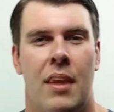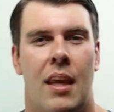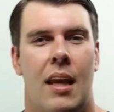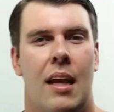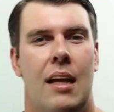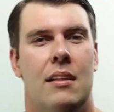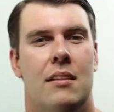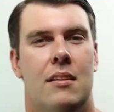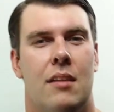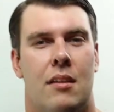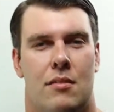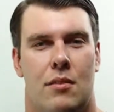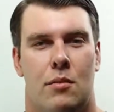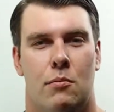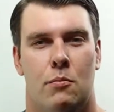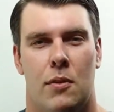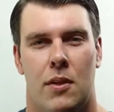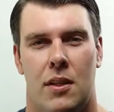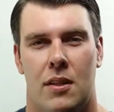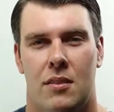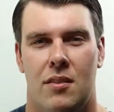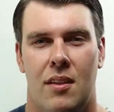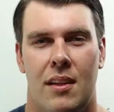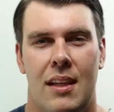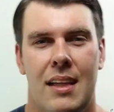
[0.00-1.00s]
It doesn't
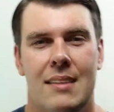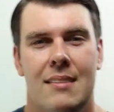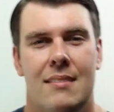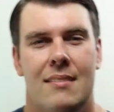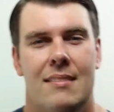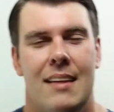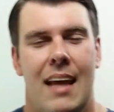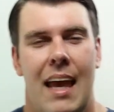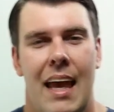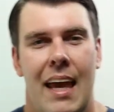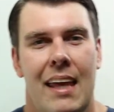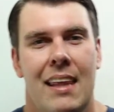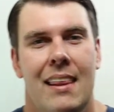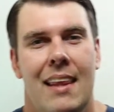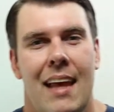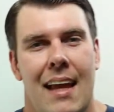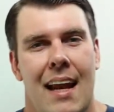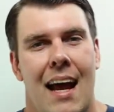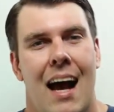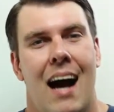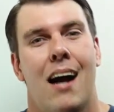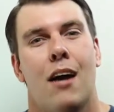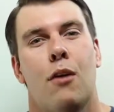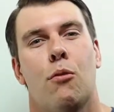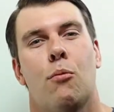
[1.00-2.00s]
work. So let's say
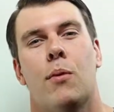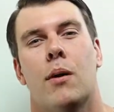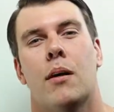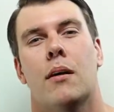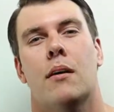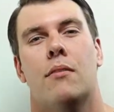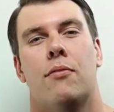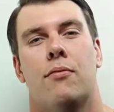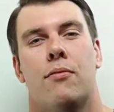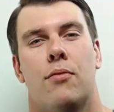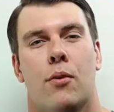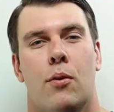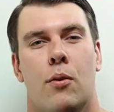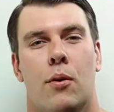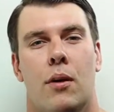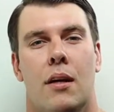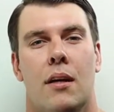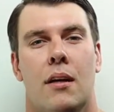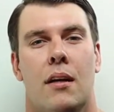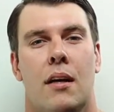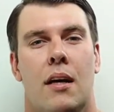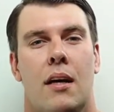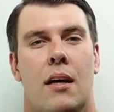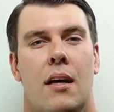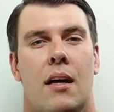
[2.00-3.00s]
that I work
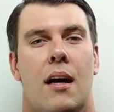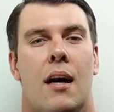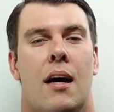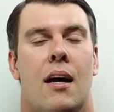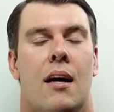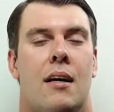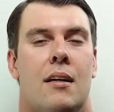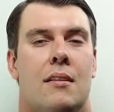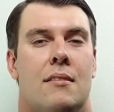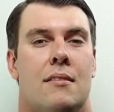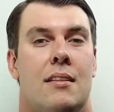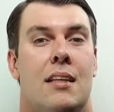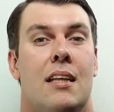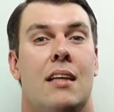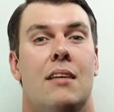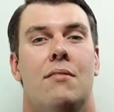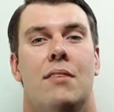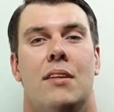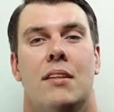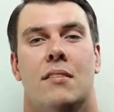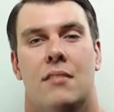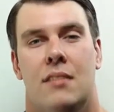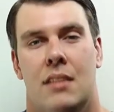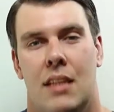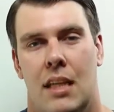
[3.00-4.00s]
for a
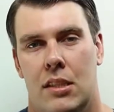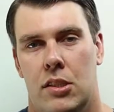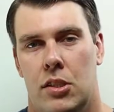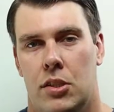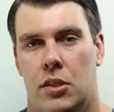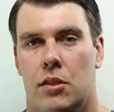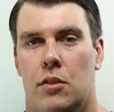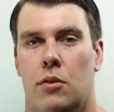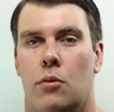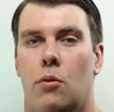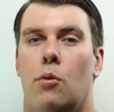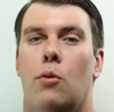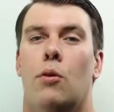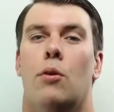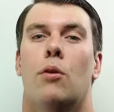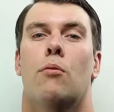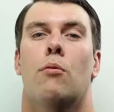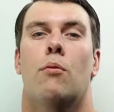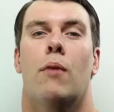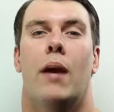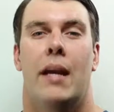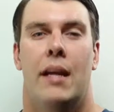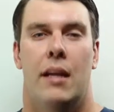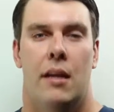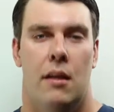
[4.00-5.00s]
TV station or a
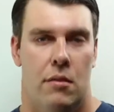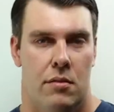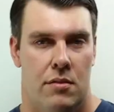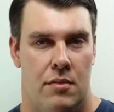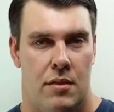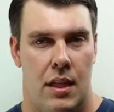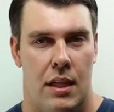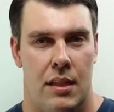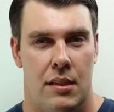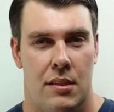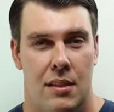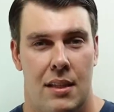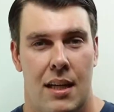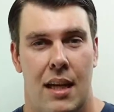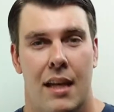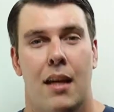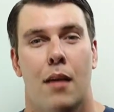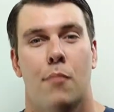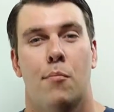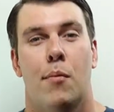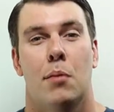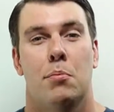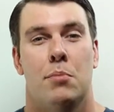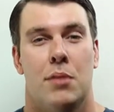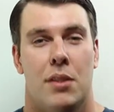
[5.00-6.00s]
radio station. I
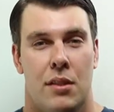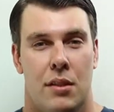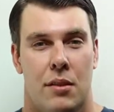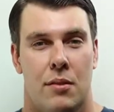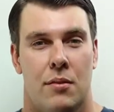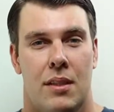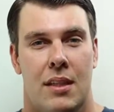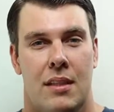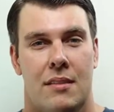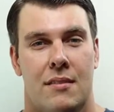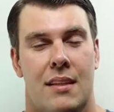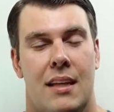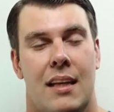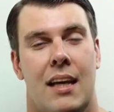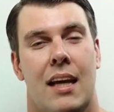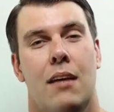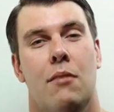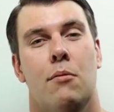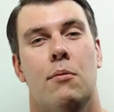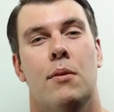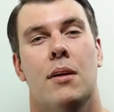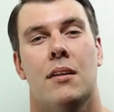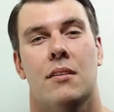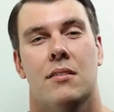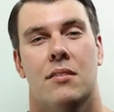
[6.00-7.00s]
come up to you and I say,
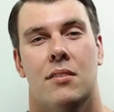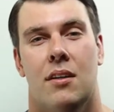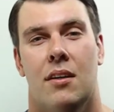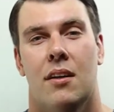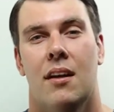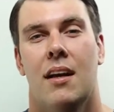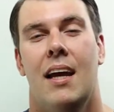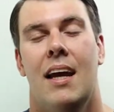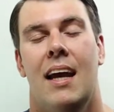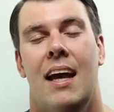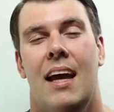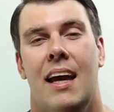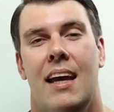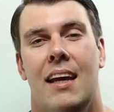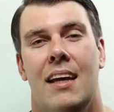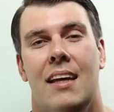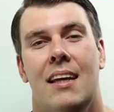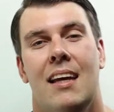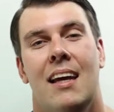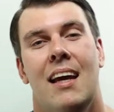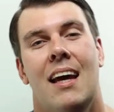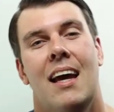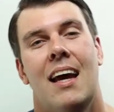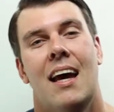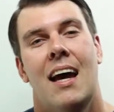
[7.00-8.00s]
hey, realtor,
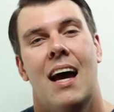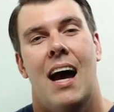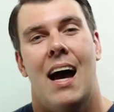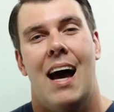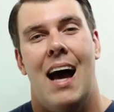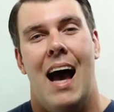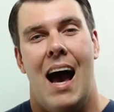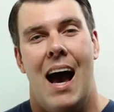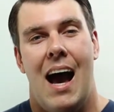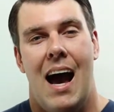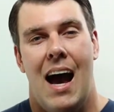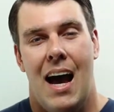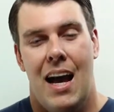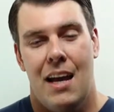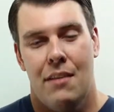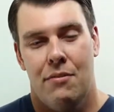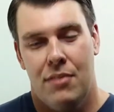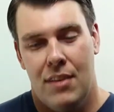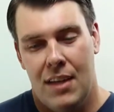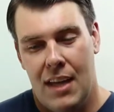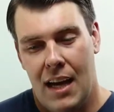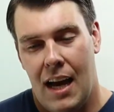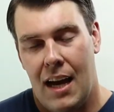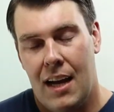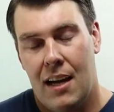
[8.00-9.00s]
hey, I've
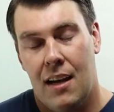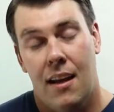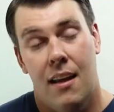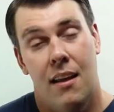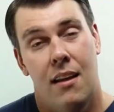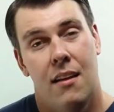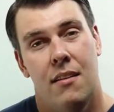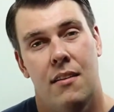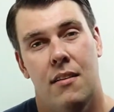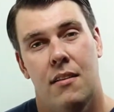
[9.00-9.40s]
got